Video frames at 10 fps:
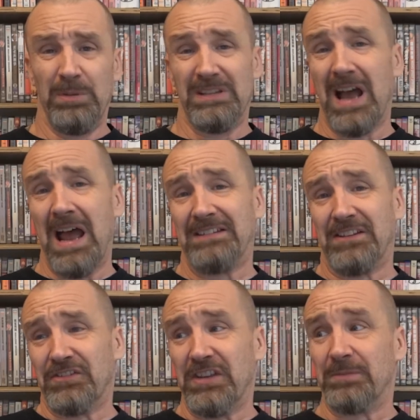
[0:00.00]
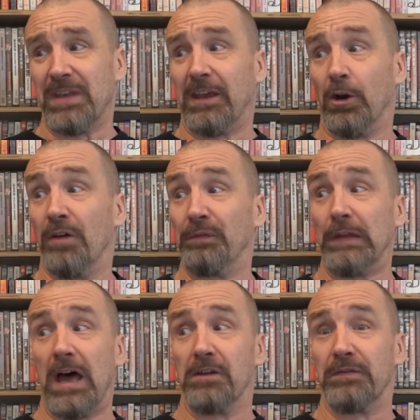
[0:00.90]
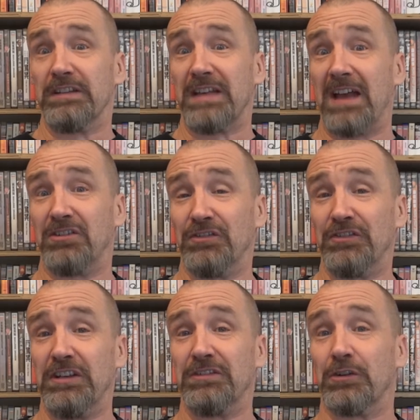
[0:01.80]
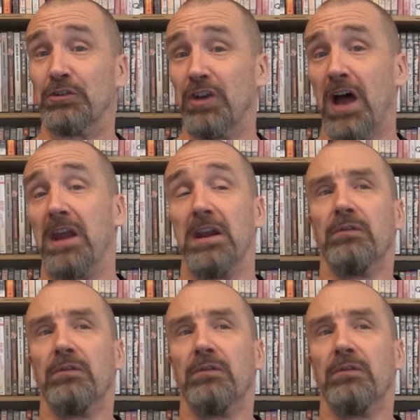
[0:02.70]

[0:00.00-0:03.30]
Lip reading: Besides, it seems like an awful lot of these action scenes are shot